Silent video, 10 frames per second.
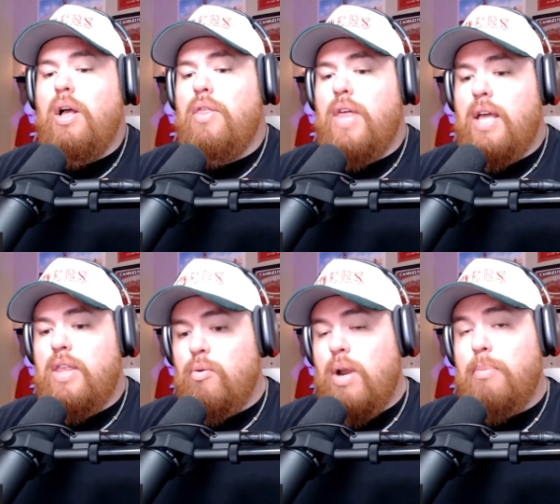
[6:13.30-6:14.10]
they
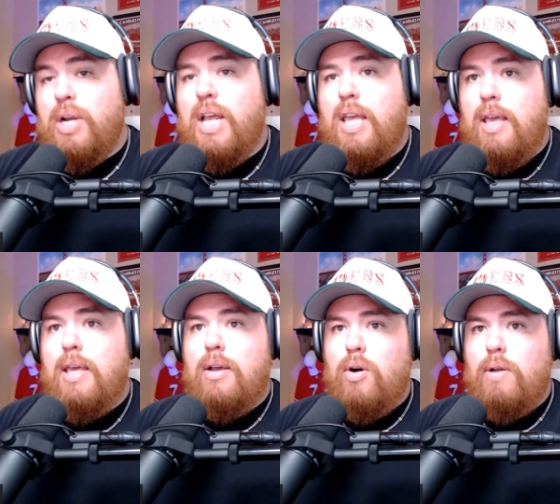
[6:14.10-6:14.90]
they were able to
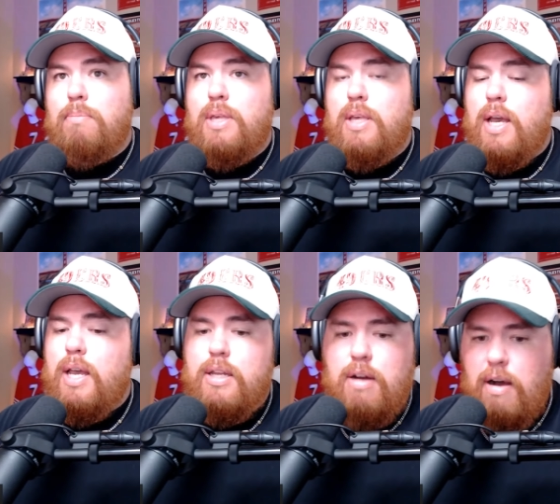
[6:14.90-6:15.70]
hit on
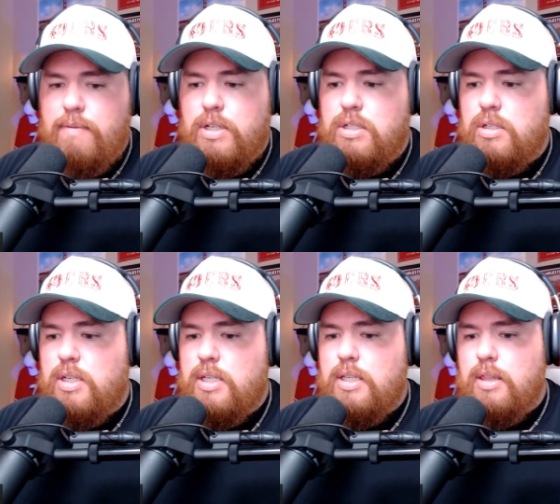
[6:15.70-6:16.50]
BA, and
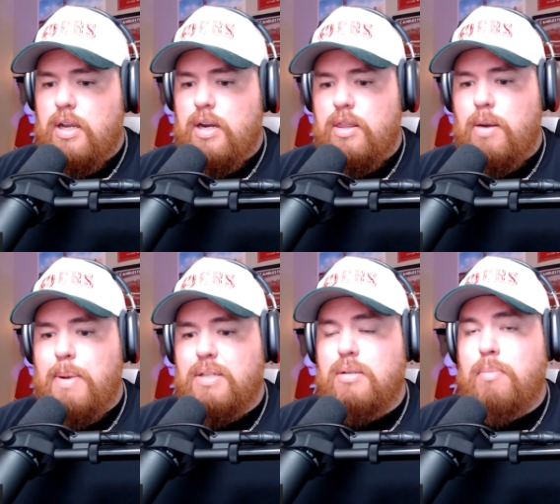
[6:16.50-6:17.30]
obviously they're they're
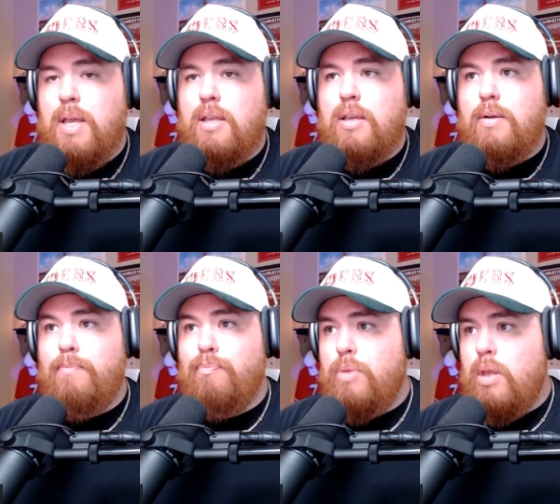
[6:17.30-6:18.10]
about to make
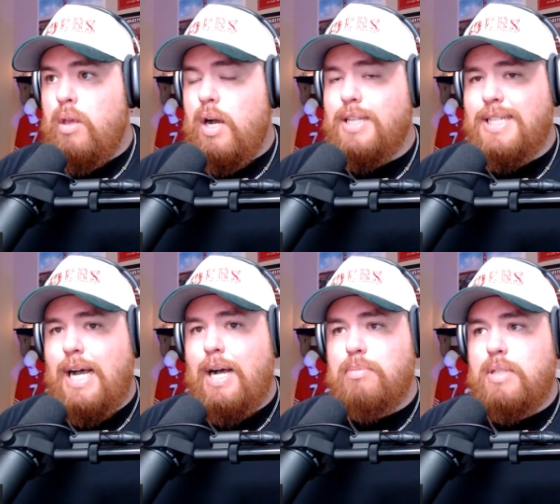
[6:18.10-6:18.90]
him a
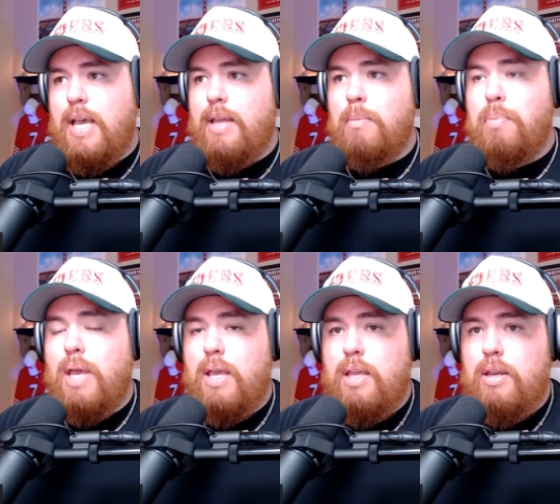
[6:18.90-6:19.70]
top ten
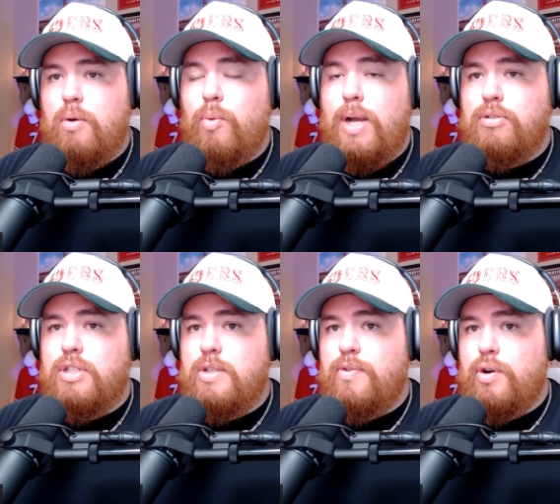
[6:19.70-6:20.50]
paid wide
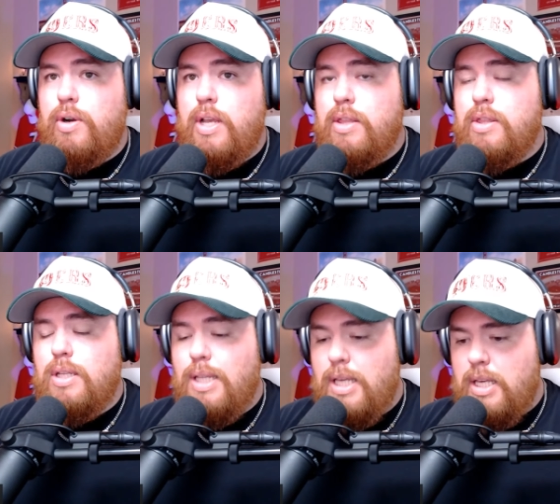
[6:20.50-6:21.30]
receiver in the
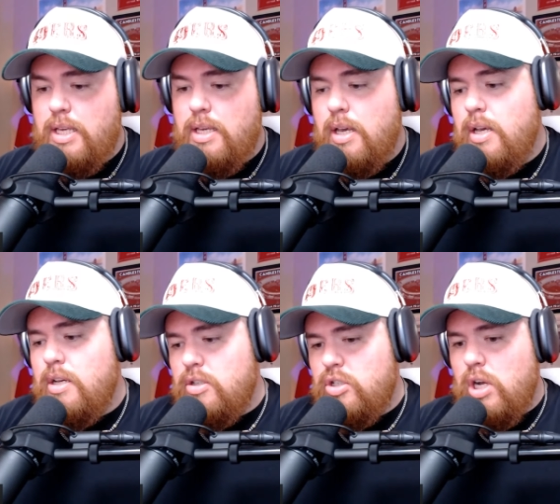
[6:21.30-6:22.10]
league.
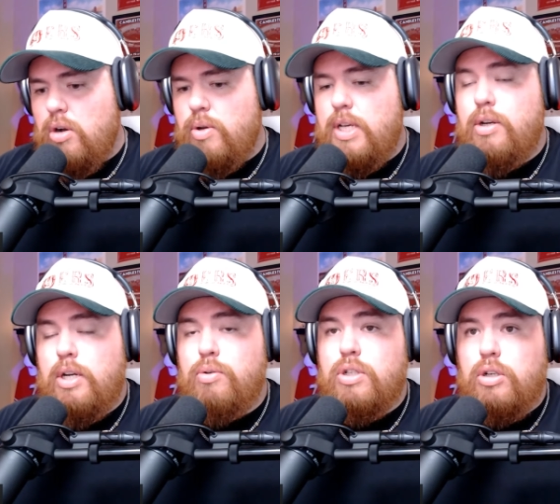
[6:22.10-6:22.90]
So it,
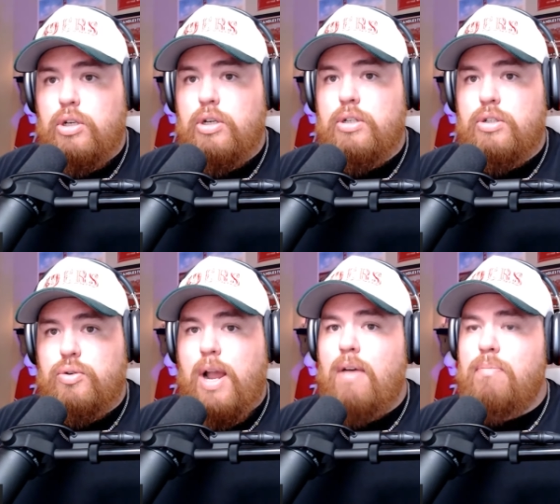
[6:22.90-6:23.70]
it was a good
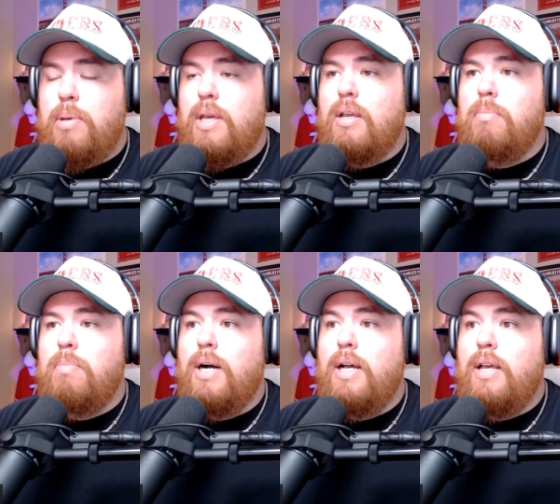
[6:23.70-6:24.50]
draft pick,
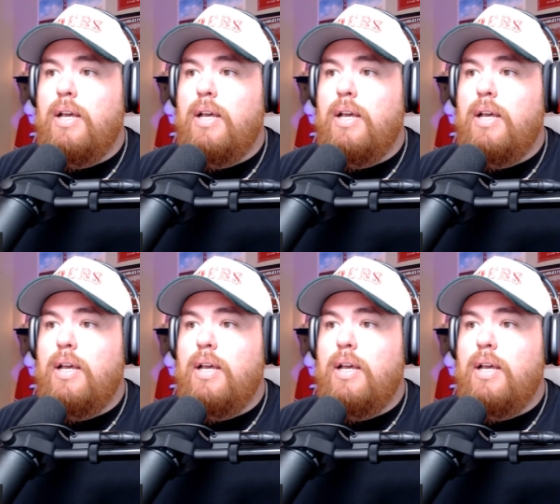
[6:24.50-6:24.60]
but